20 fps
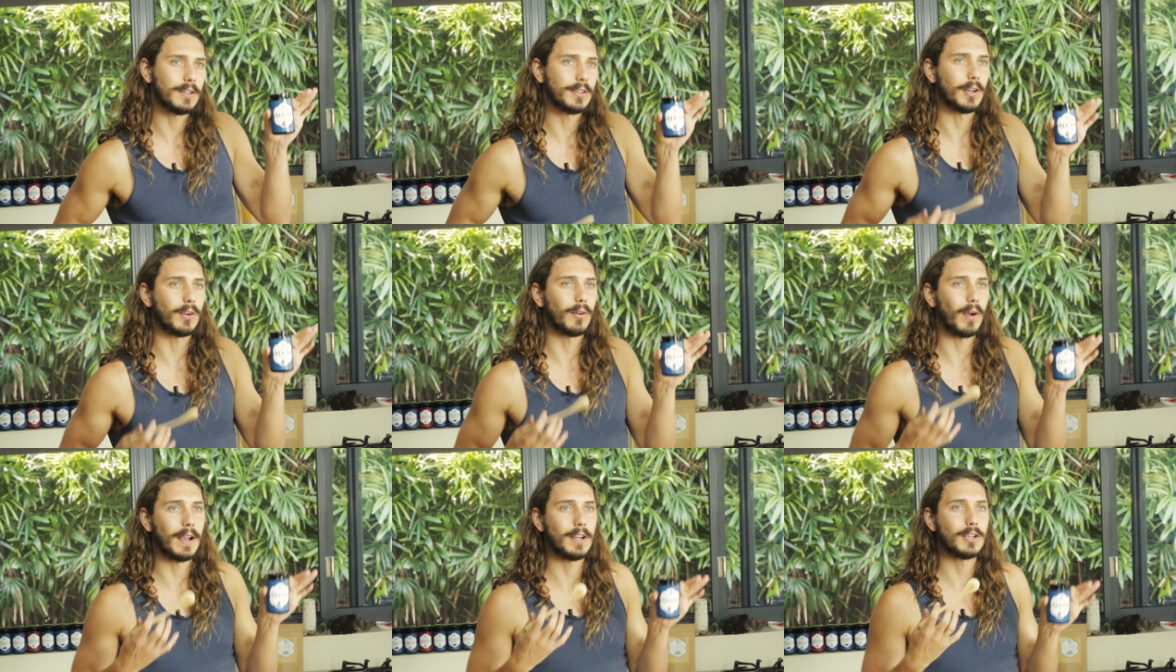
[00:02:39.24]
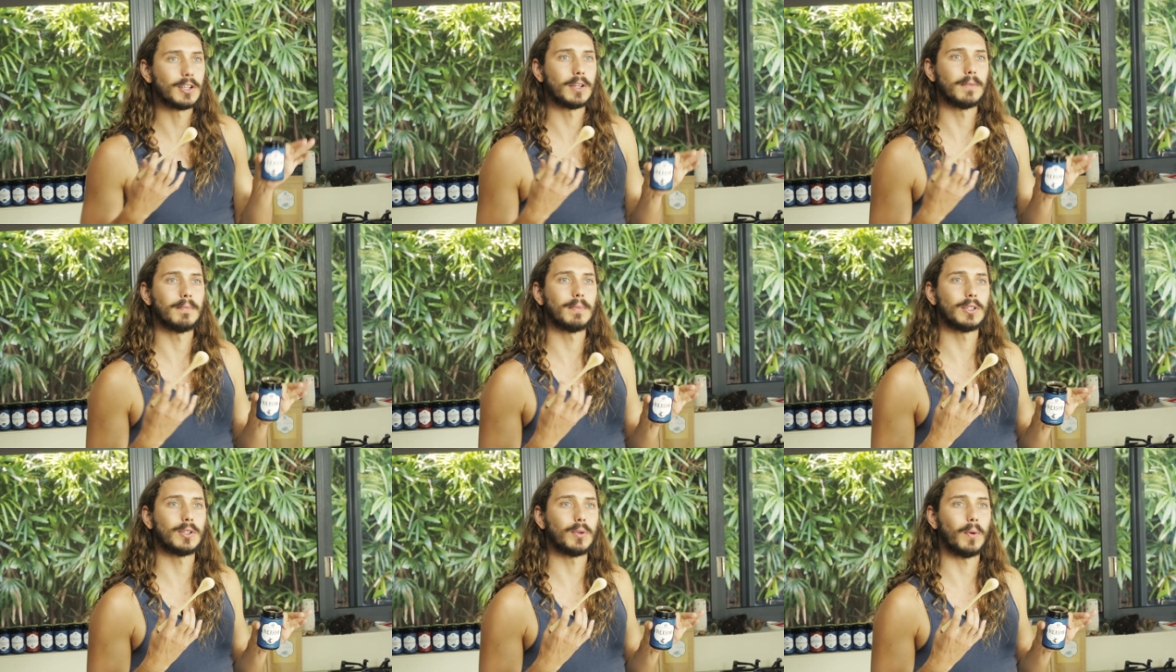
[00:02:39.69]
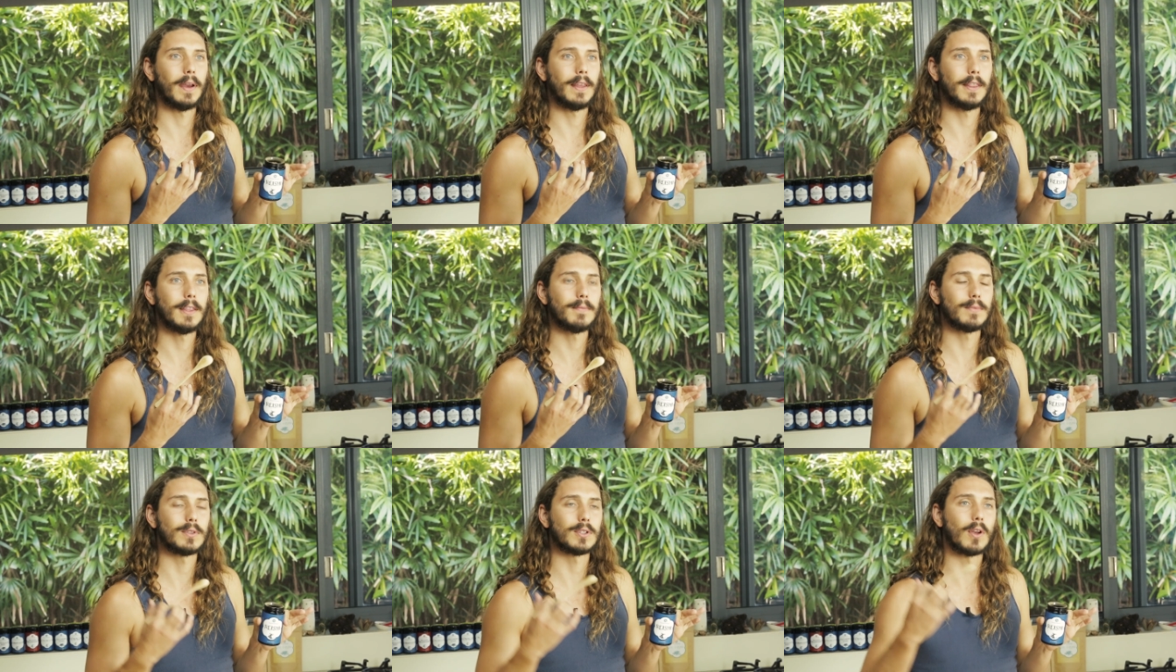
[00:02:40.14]
integration
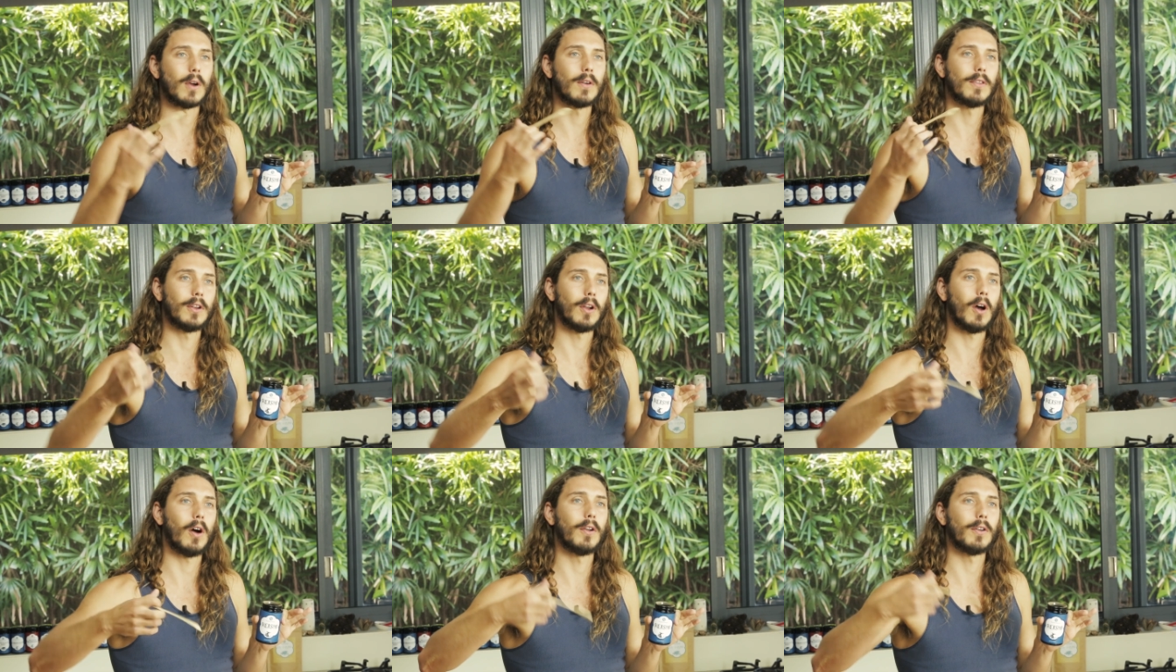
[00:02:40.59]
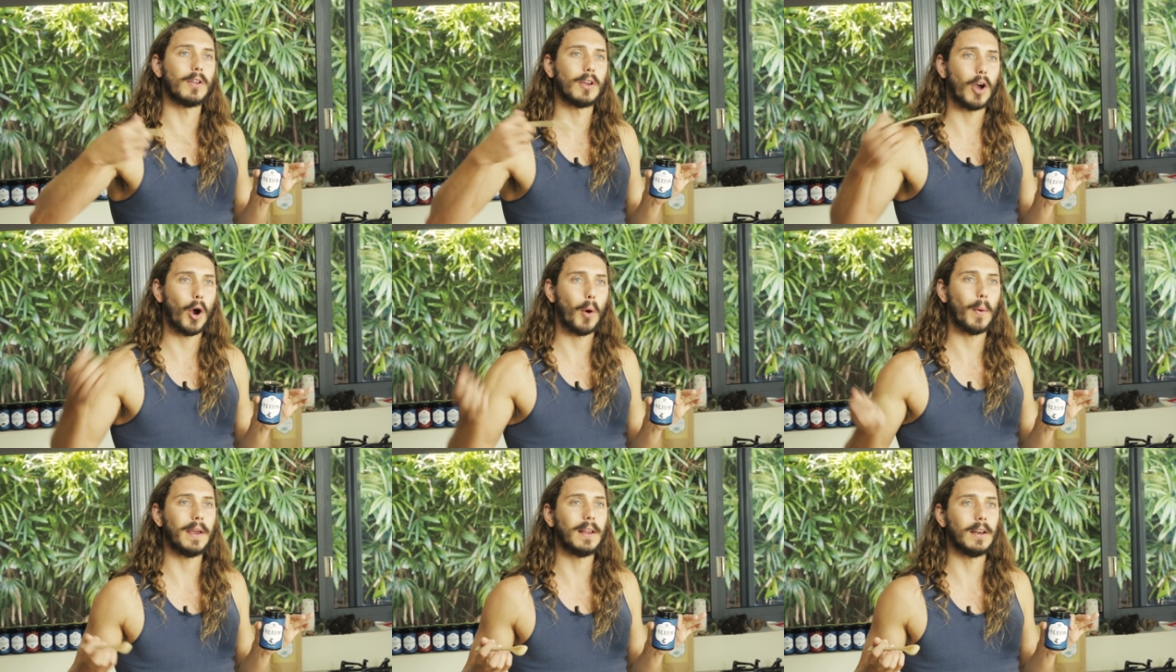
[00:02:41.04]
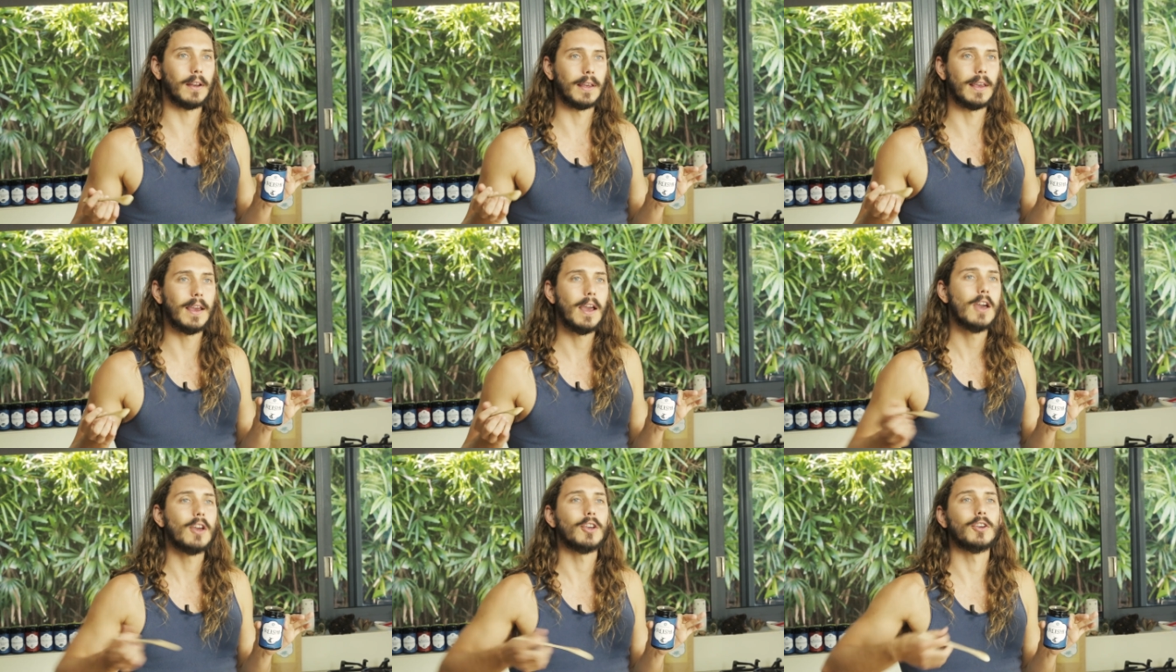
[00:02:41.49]
between them so that
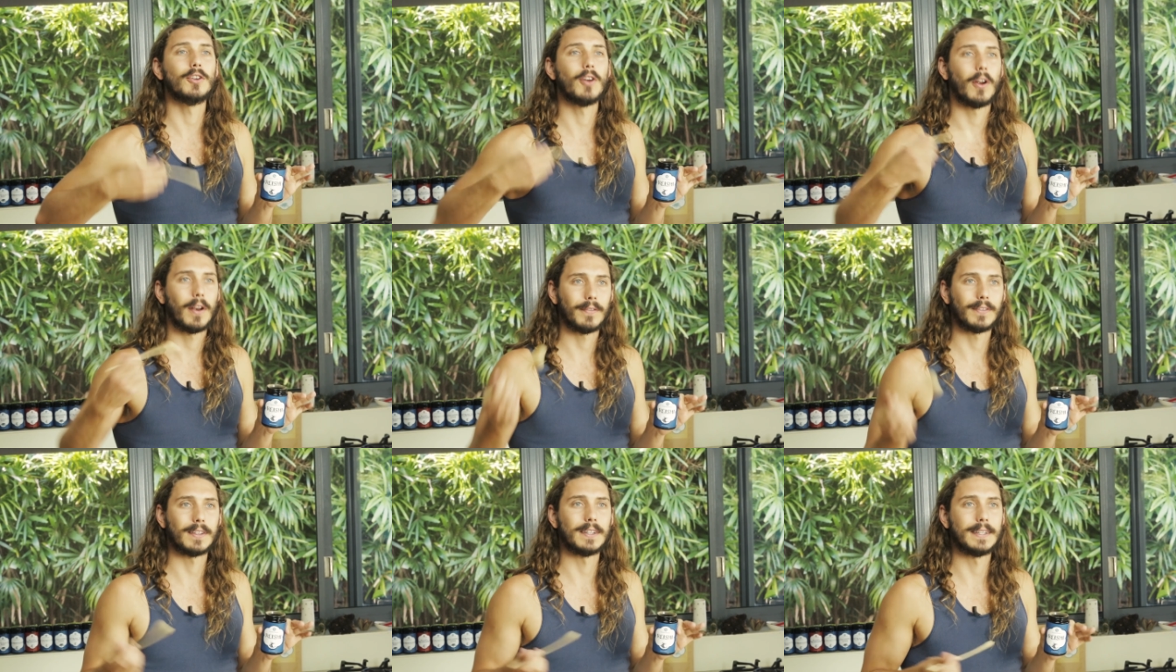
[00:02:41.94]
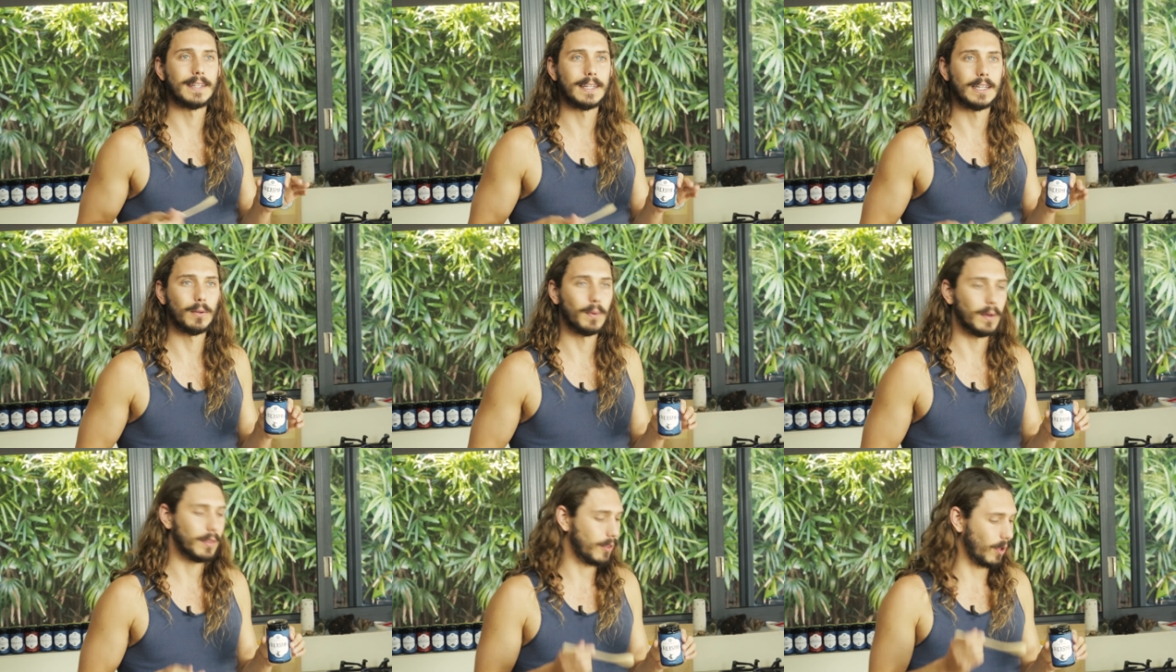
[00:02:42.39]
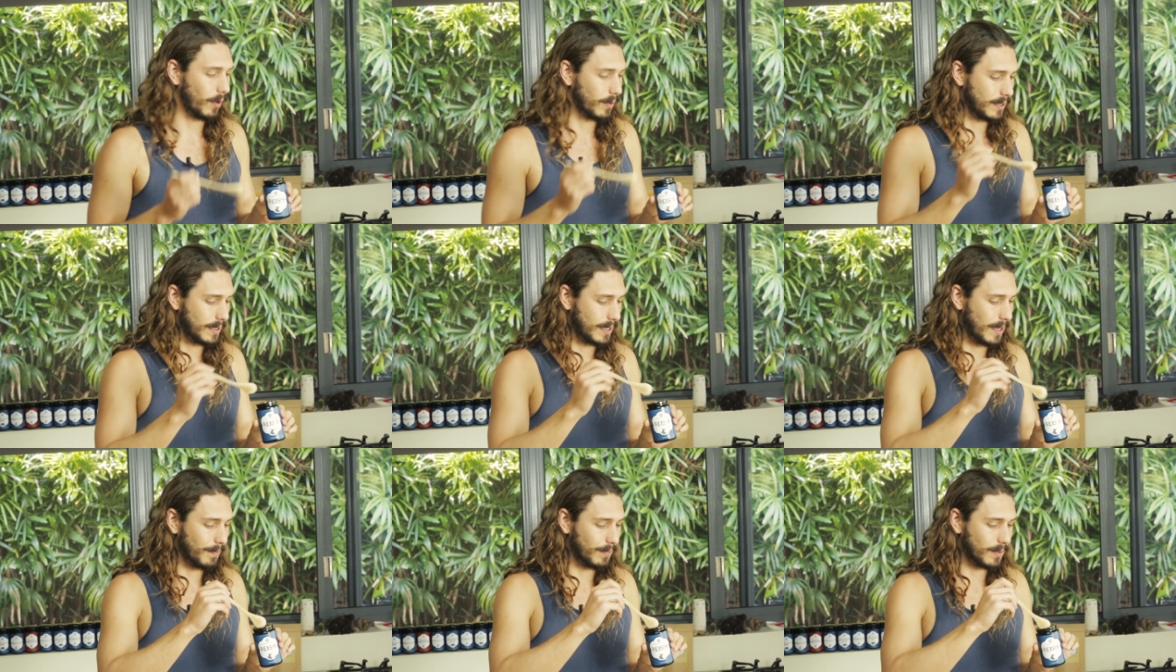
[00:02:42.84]
ongoingly you don't have to deal with those
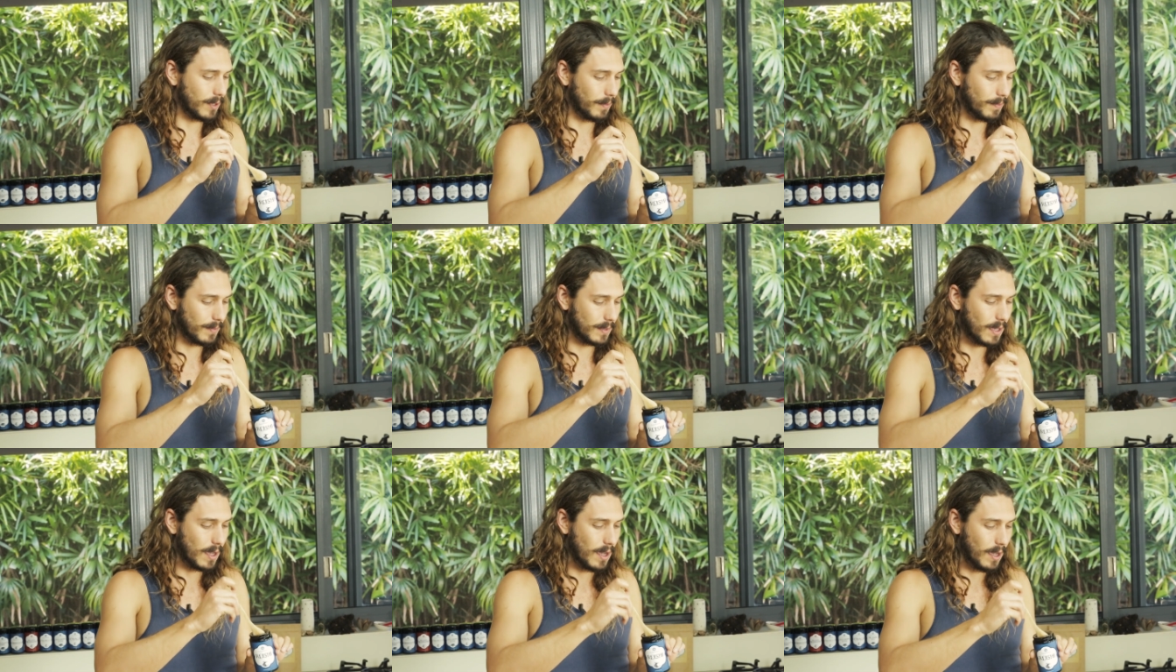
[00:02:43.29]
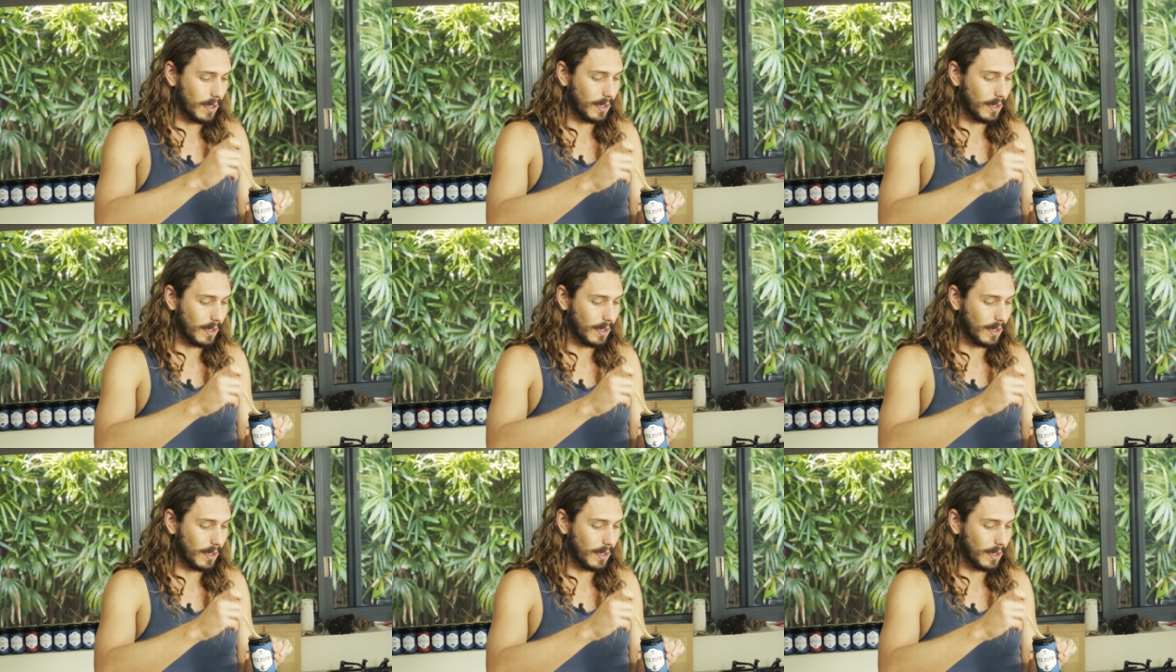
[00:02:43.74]
symptoms.